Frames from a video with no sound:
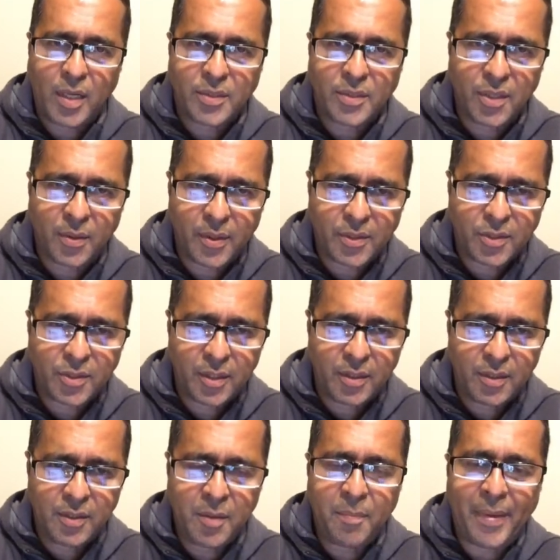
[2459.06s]
I want to ask you a
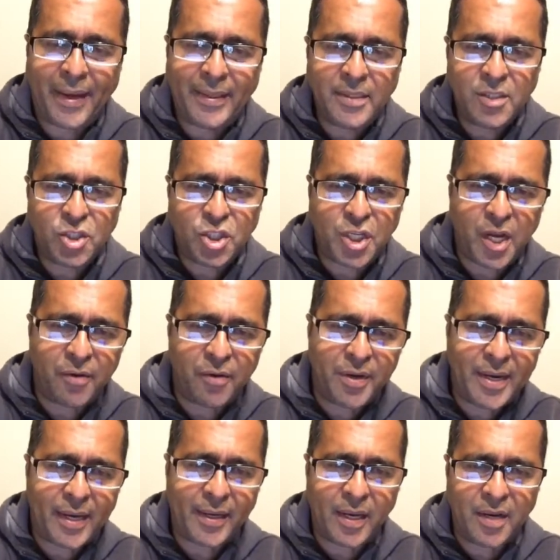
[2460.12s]
question. You mind
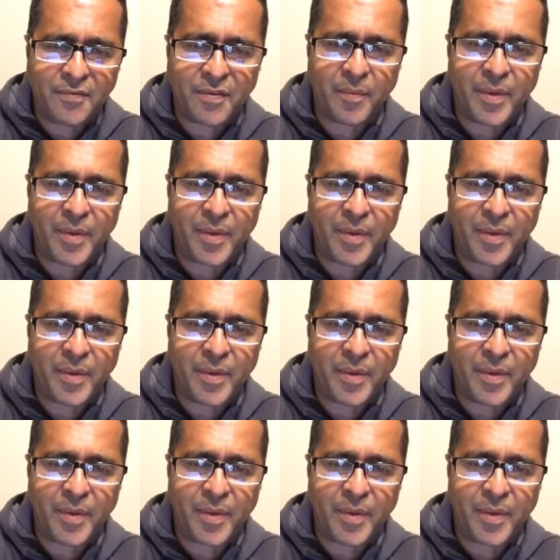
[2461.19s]
sharing that